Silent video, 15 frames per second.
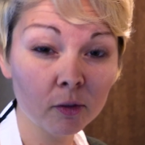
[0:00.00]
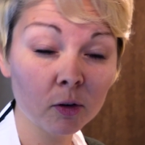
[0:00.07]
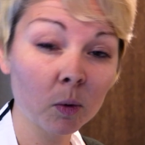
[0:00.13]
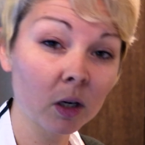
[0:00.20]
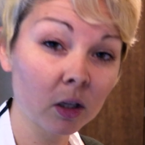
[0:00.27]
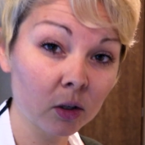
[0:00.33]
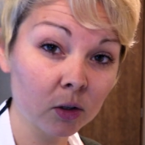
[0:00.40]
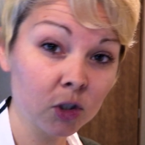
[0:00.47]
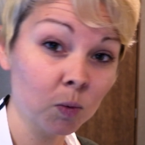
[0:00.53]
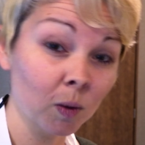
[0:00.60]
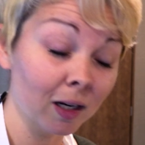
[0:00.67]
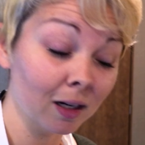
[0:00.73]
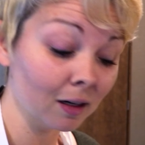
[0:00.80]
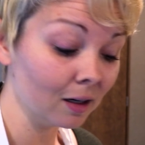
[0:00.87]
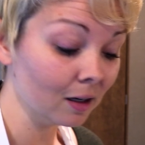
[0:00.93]
If you want it a little
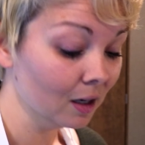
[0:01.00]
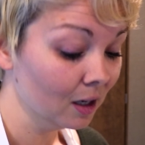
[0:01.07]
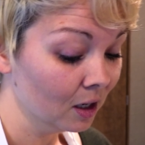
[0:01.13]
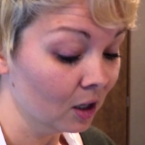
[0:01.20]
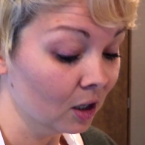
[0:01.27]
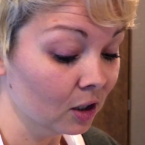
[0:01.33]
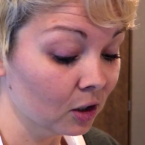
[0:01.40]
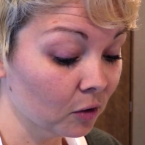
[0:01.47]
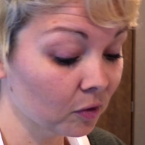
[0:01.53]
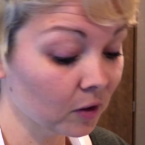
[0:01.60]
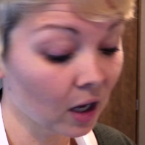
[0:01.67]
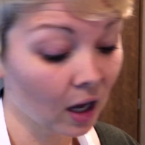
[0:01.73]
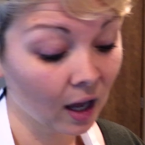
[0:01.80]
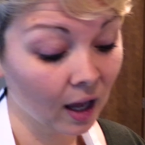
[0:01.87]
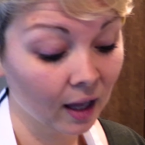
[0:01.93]
sweeter, you've
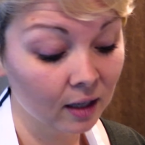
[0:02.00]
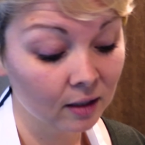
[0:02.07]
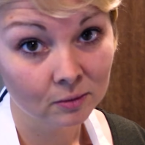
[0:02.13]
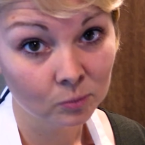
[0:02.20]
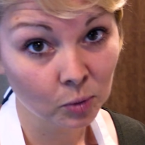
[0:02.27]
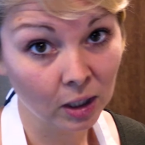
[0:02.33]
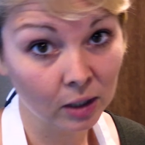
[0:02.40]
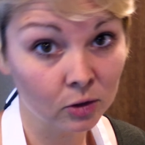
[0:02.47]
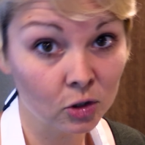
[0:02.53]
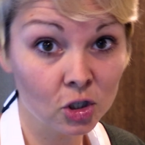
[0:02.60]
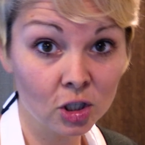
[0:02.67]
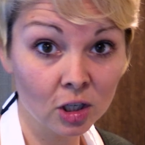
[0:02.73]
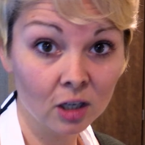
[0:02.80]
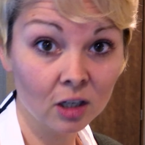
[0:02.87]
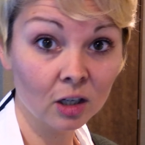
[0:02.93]
got brown
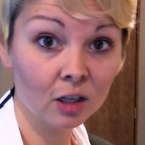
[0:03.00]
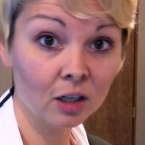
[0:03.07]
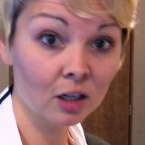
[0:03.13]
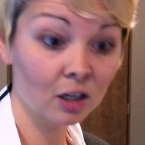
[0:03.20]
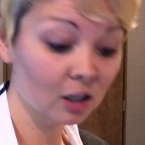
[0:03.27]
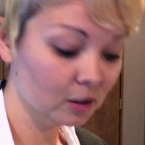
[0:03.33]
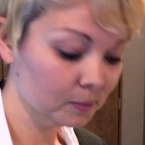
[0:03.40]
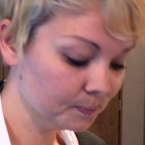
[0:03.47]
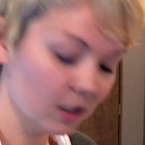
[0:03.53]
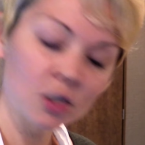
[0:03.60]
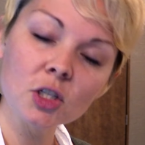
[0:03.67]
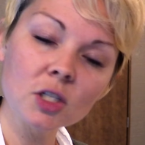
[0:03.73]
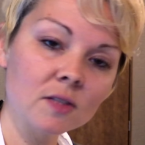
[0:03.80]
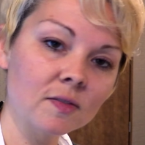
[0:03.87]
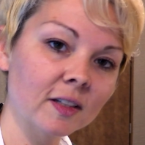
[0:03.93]
sugar.
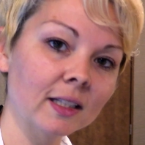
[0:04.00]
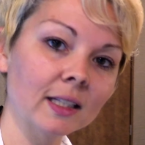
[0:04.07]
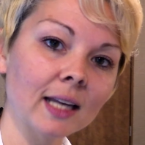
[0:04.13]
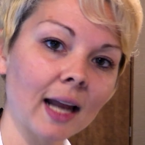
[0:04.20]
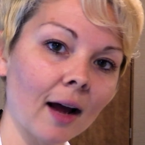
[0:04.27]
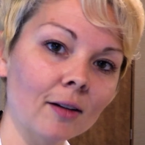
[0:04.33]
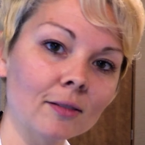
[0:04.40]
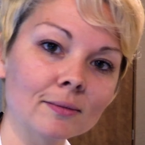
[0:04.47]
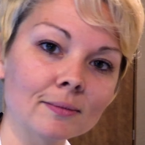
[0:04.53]
Just feel it out.